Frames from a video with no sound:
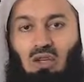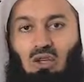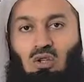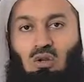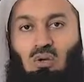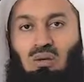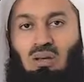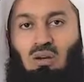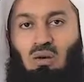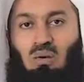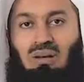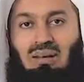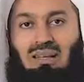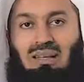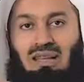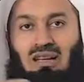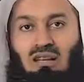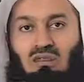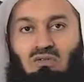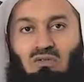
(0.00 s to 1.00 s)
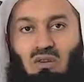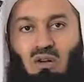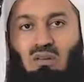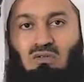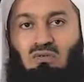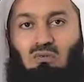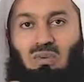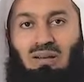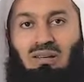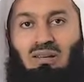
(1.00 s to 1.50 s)
You can only get
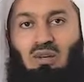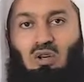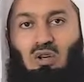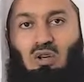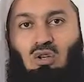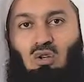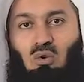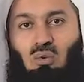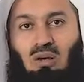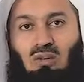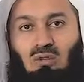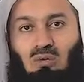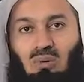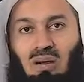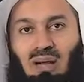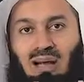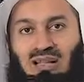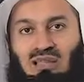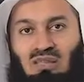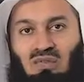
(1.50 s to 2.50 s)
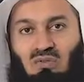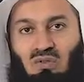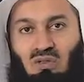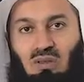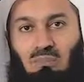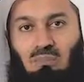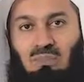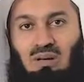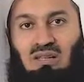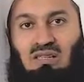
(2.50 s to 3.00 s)
involved when you want to ask for
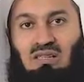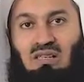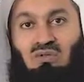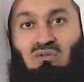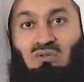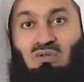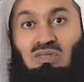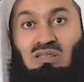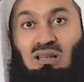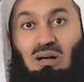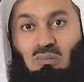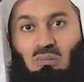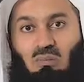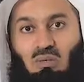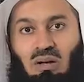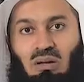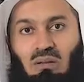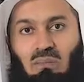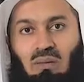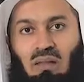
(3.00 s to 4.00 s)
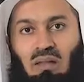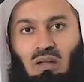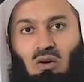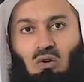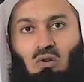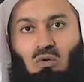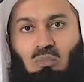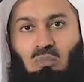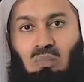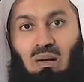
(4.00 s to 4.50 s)
the mercy for someone
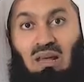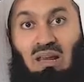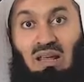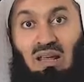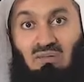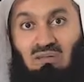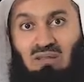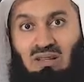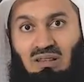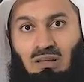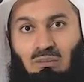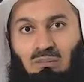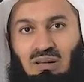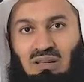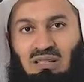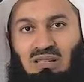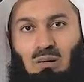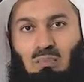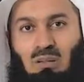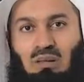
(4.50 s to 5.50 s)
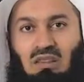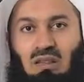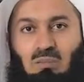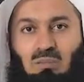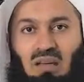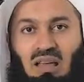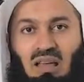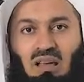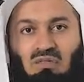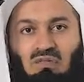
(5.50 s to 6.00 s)
who believed in the mercy, but they
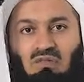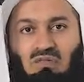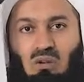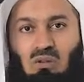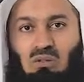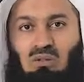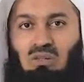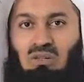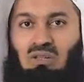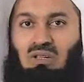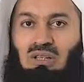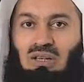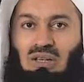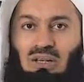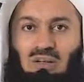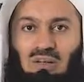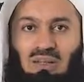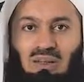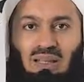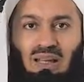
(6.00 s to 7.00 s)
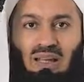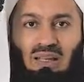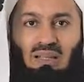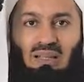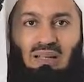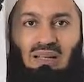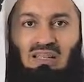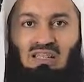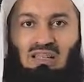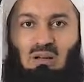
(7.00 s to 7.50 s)
may have faltered here and there.
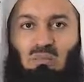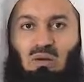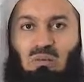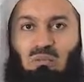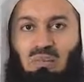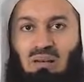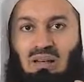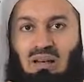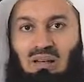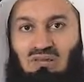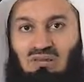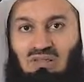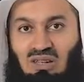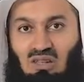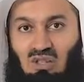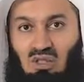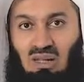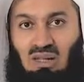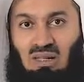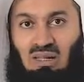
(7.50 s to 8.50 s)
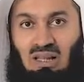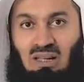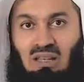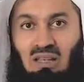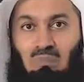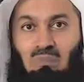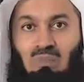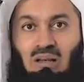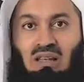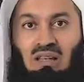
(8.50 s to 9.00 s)
Someone believes in Jannah,
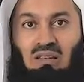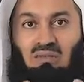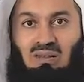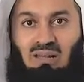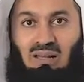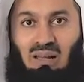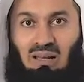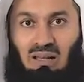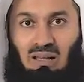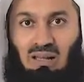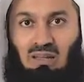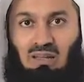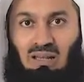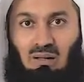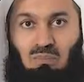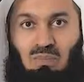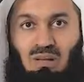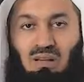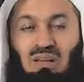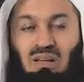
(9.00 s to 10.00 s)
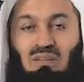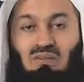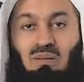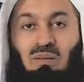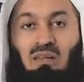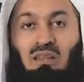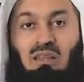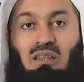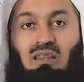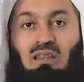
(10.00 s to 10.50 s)
they believe in Allah, they believe
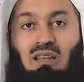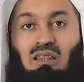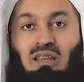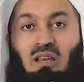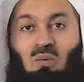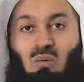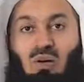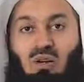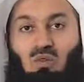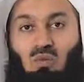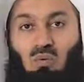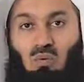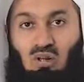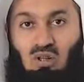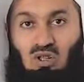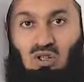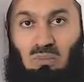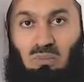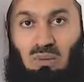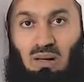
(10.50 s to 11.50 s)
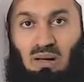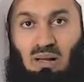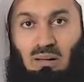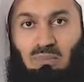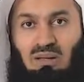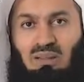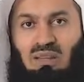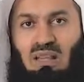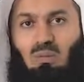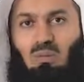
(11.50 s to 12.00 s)
that they want to worship Allah,
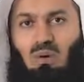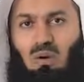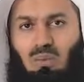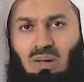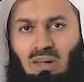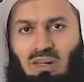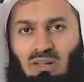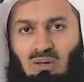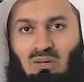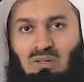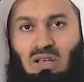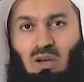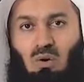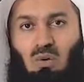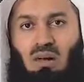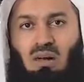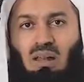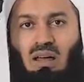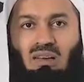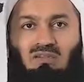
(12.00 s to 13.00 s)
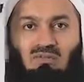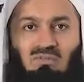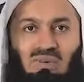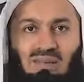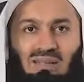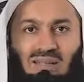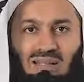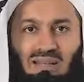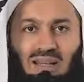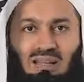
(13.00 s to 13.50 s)
but they were weak. You say, oh Allah, have
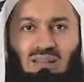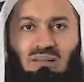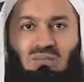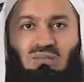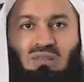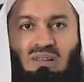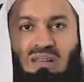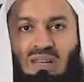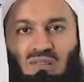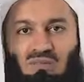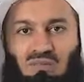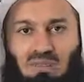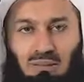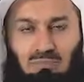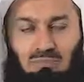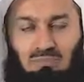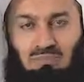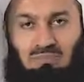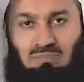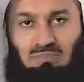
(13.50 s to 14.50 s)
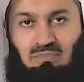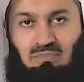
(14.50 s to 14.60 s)
mercy on them, forgive them.